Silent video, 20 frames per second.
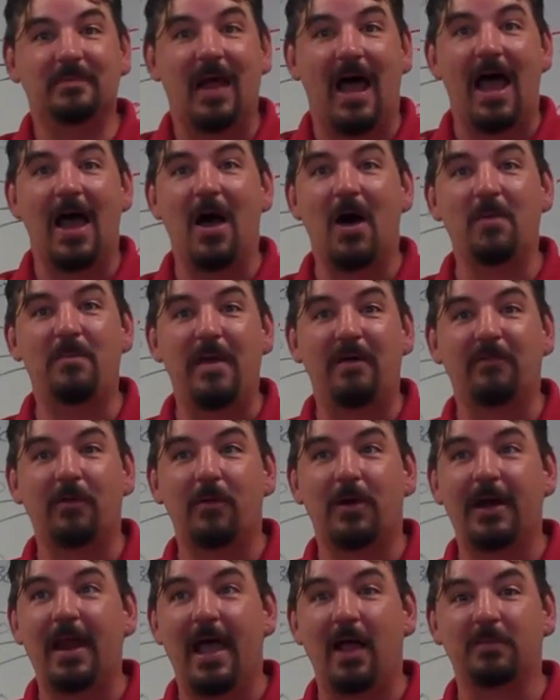I hope
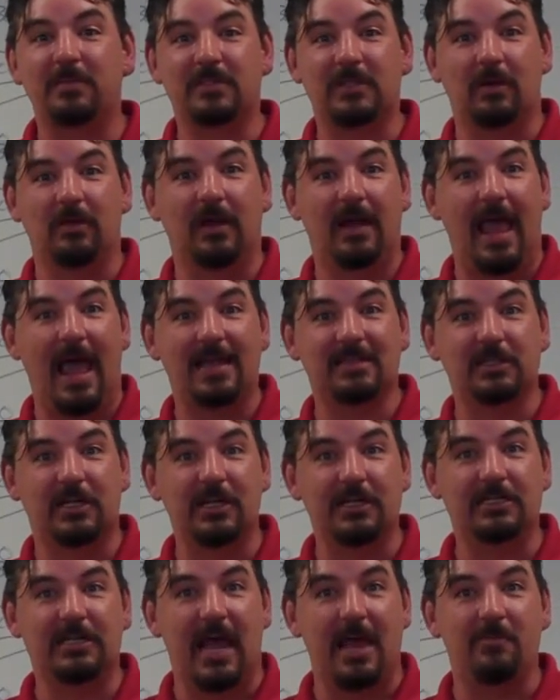everyone has a
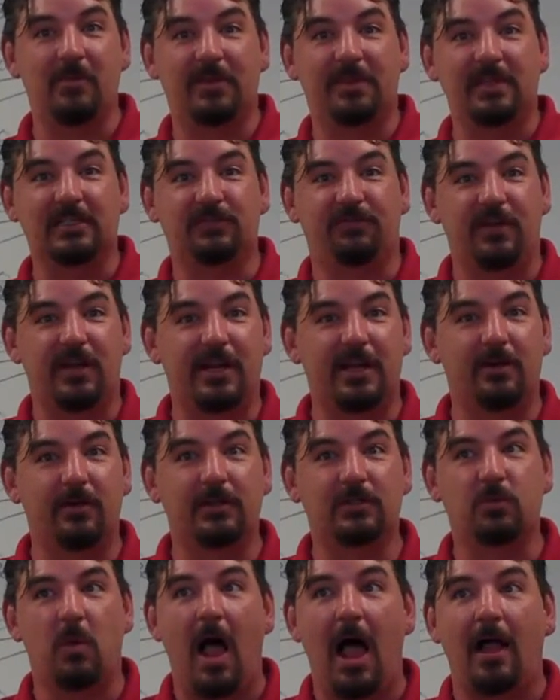good time with this video
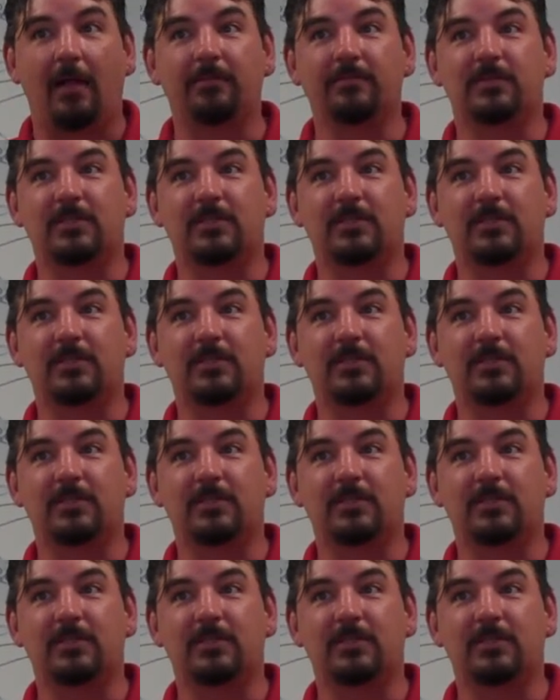as well.